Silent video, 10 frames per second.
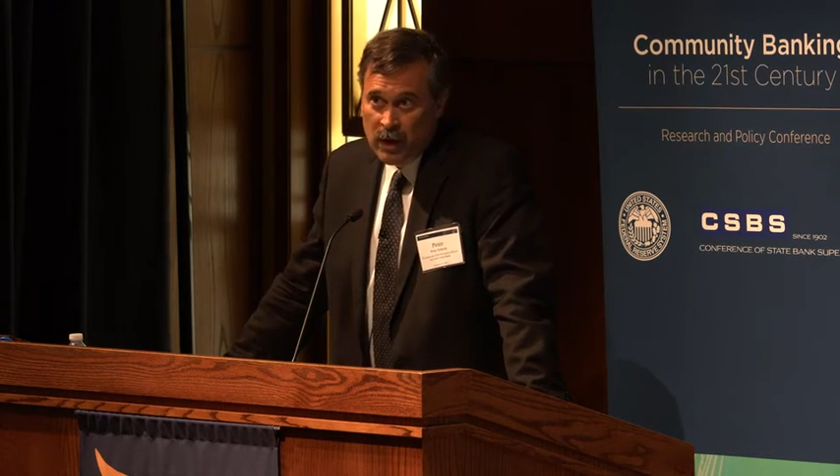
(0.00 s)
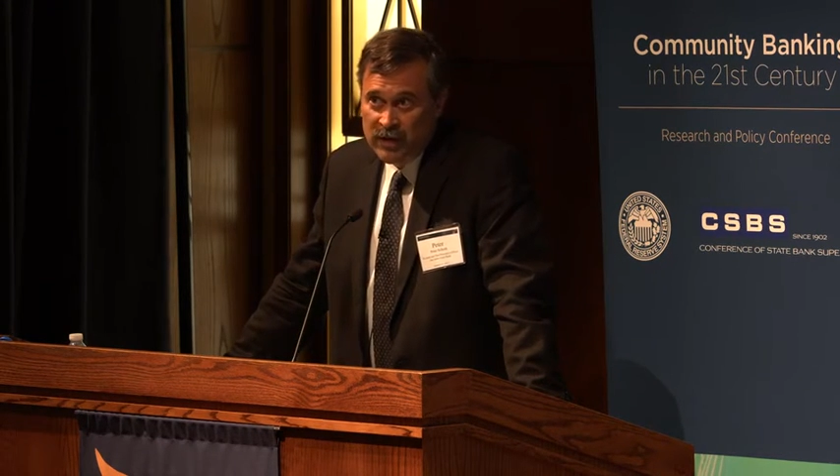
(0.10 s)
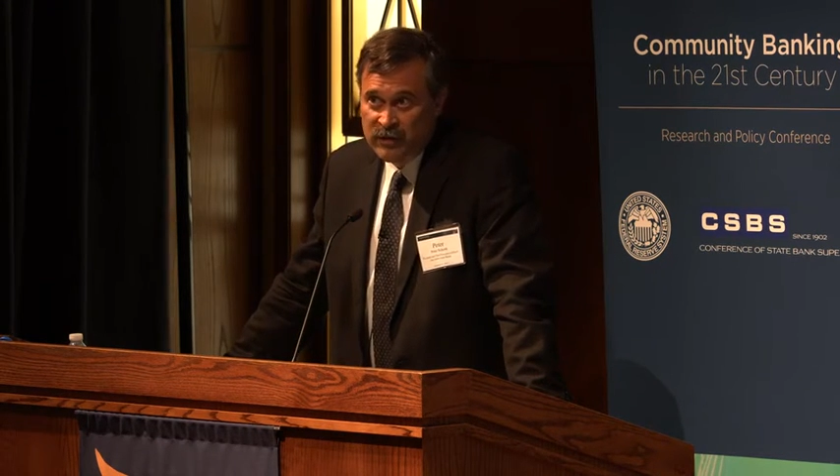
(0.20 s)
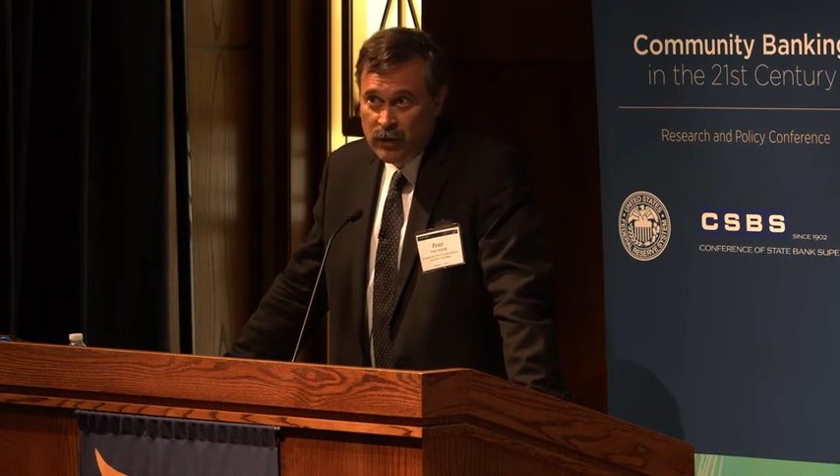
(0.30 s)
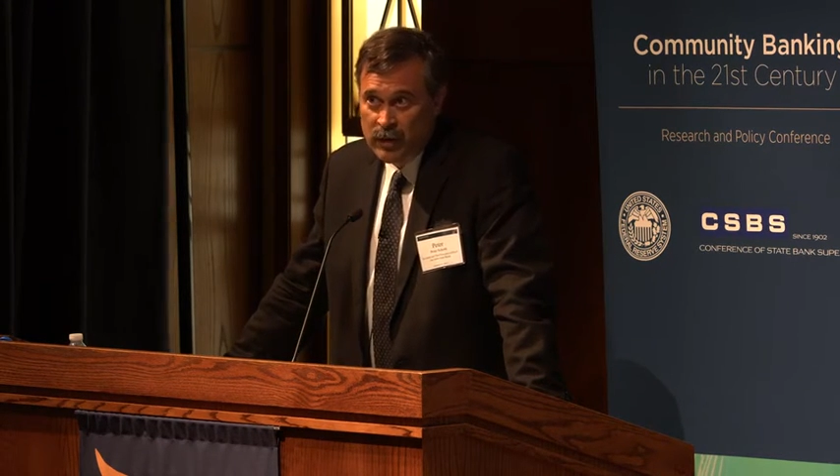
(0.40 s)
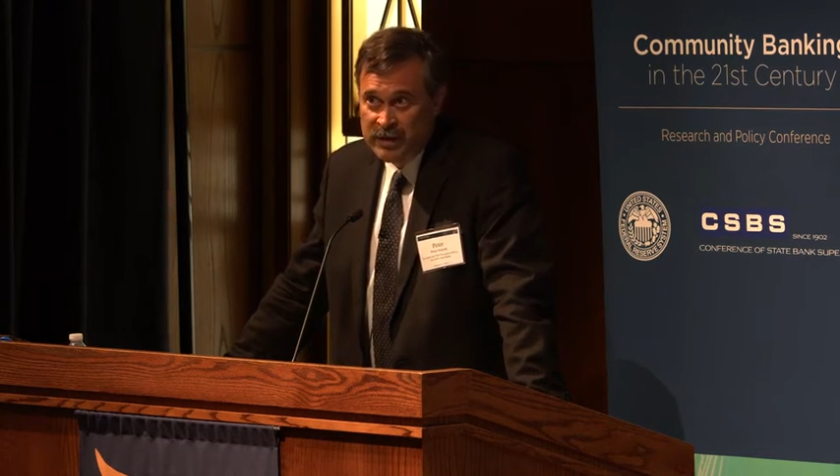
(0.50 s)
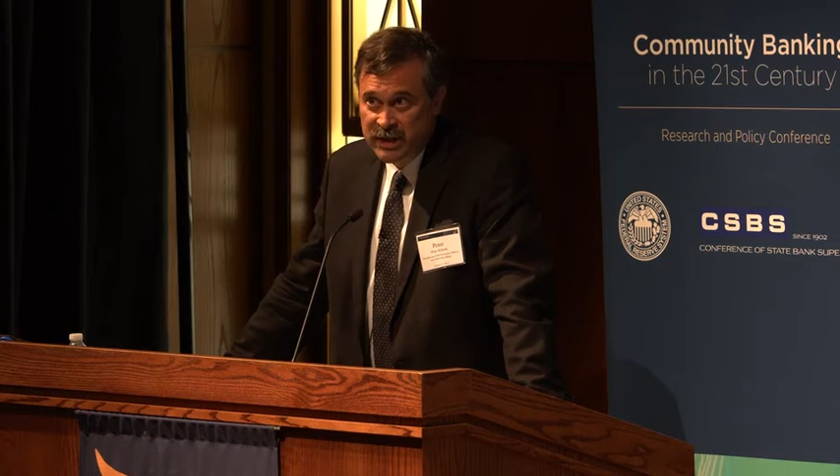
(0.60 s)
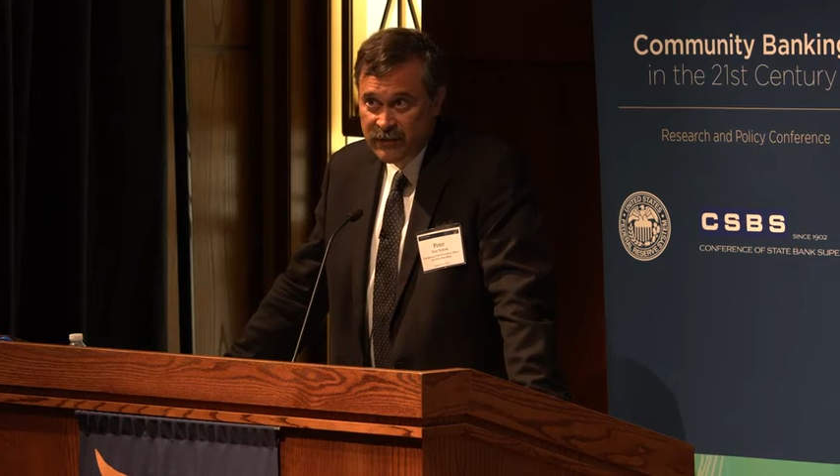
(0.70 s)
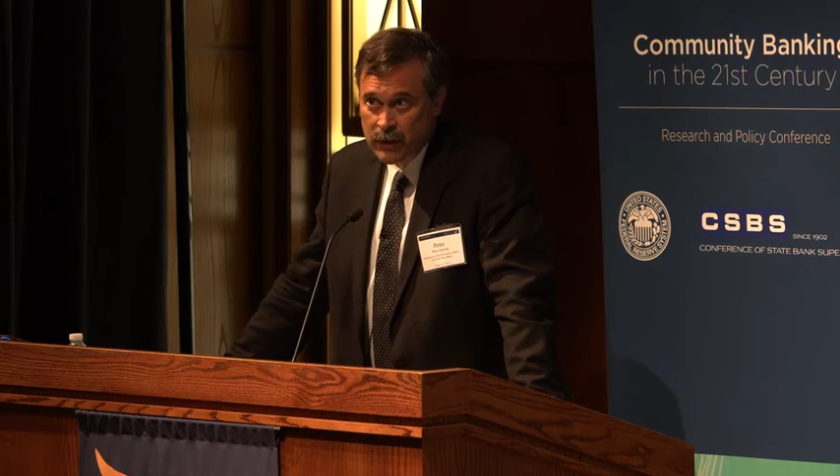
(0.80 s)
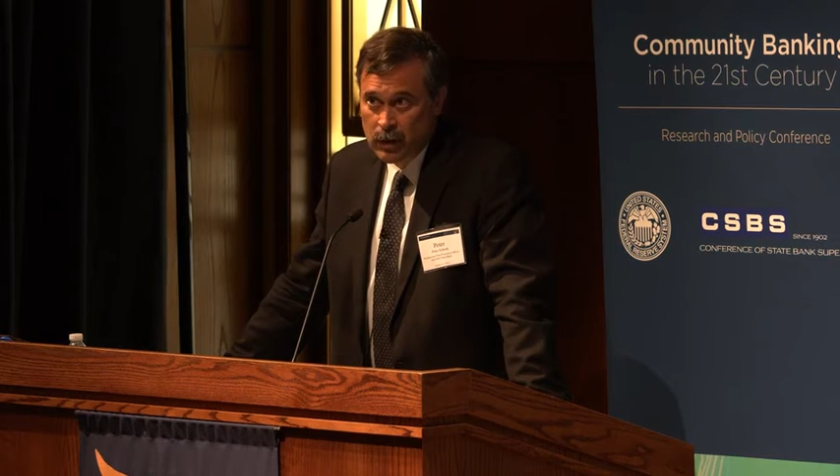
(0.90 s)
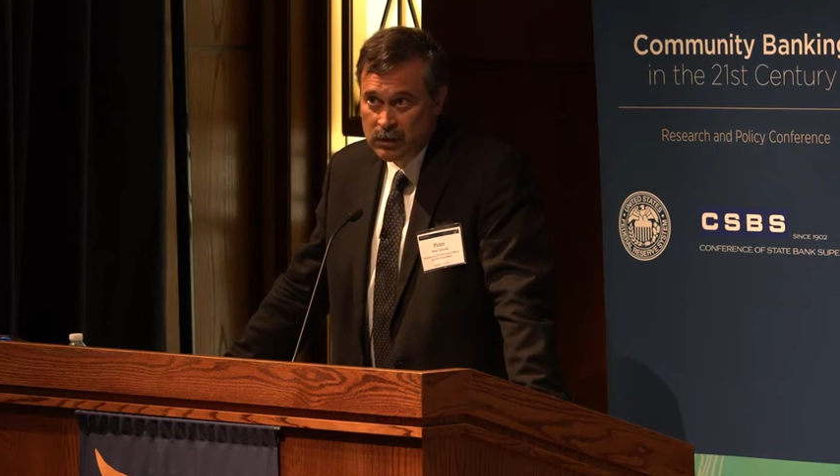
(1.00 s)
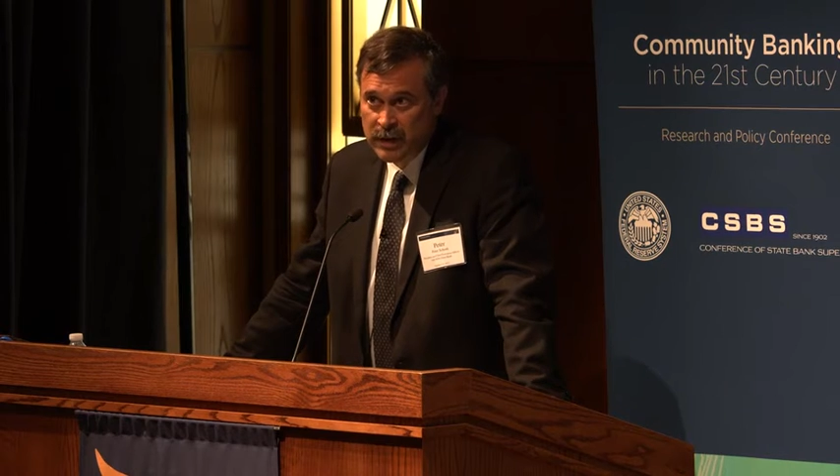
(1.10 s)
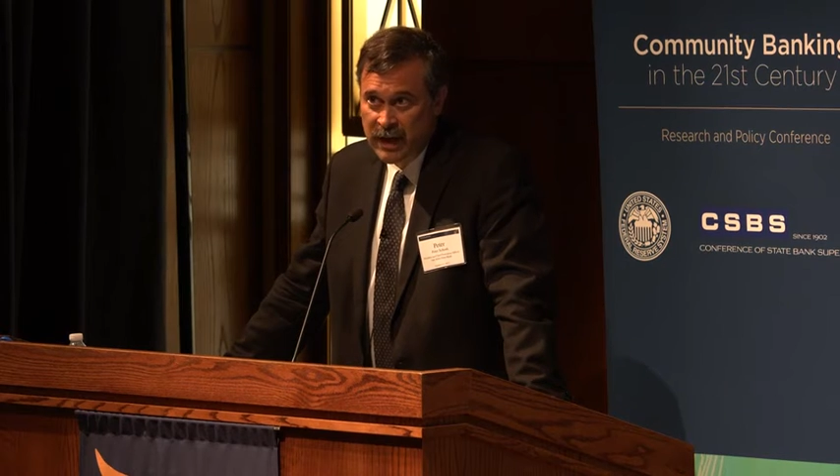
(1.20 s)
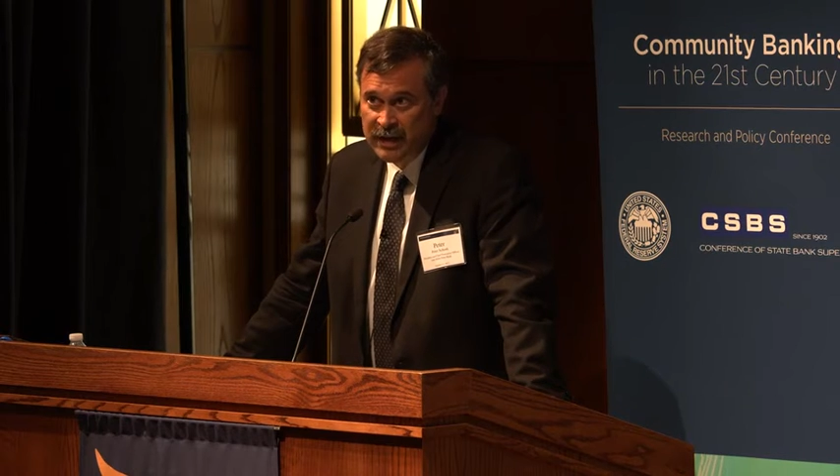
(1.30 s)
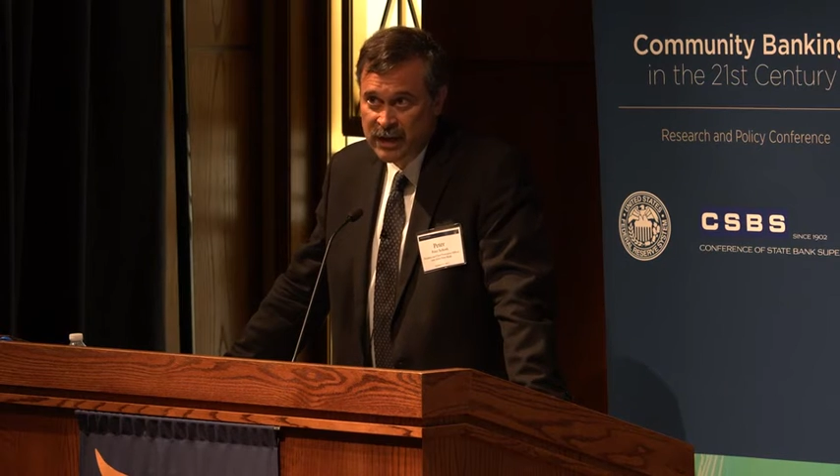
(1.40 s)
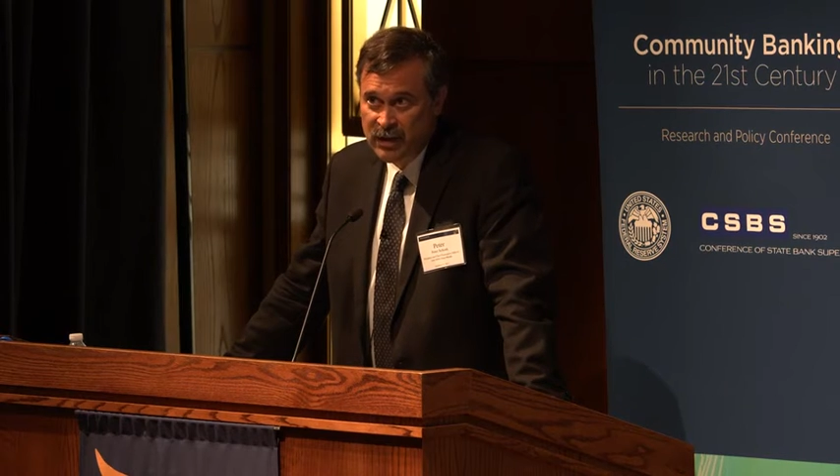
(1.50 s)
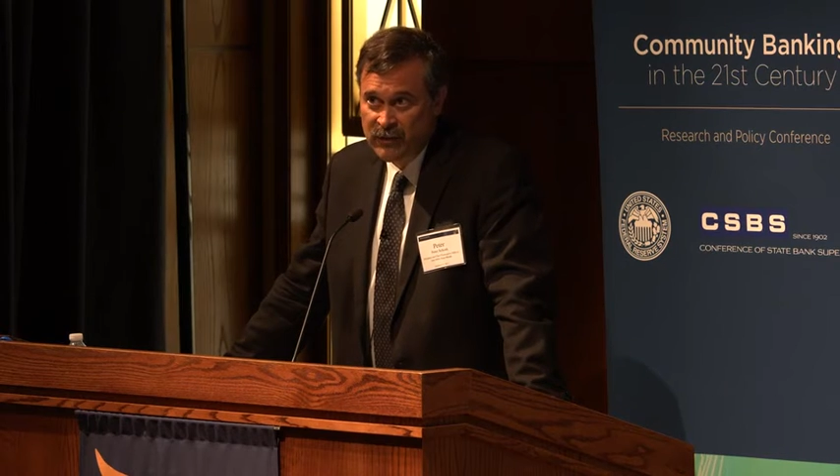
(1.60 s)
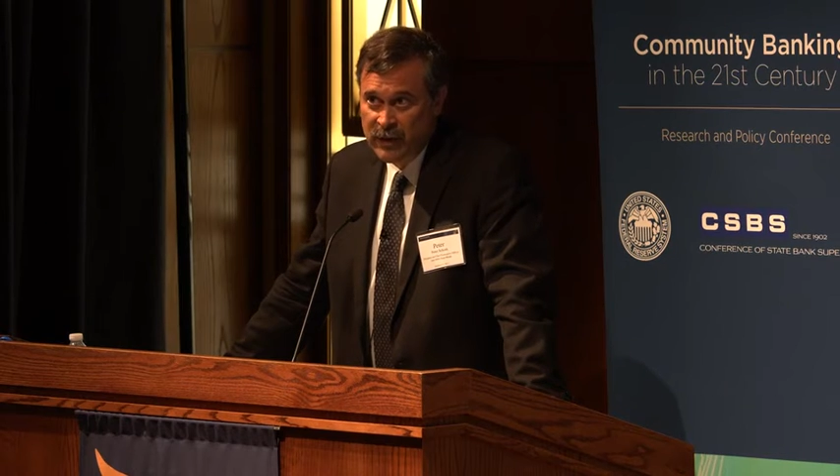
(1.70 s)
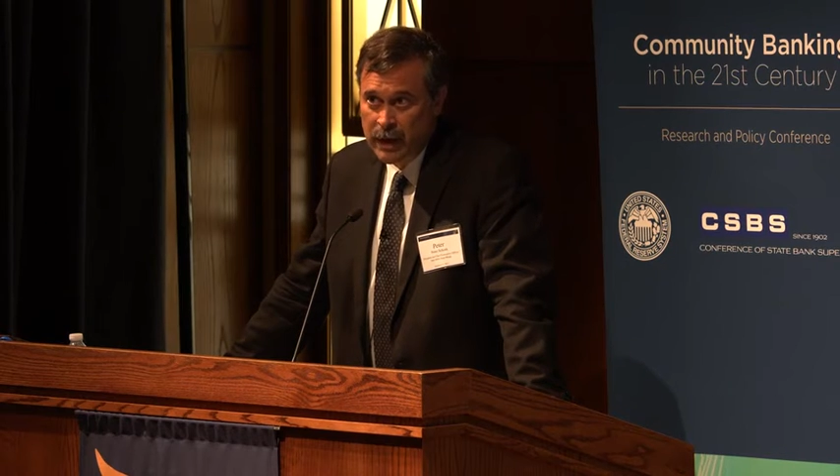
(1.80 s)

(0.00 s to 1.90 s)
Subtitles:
It's very difficult to not give